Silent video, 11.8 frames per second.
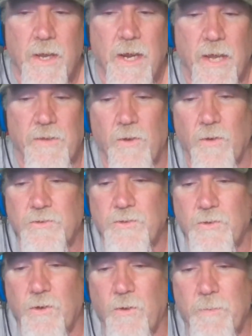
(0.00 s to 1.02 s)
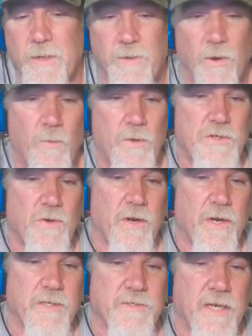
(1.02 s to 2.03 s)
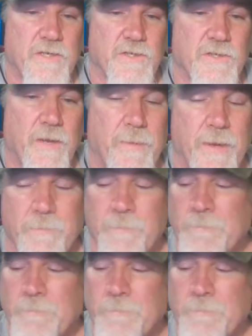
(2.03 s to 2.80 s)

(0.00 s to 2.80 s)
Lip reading: And those who know me know which organizations I'm in.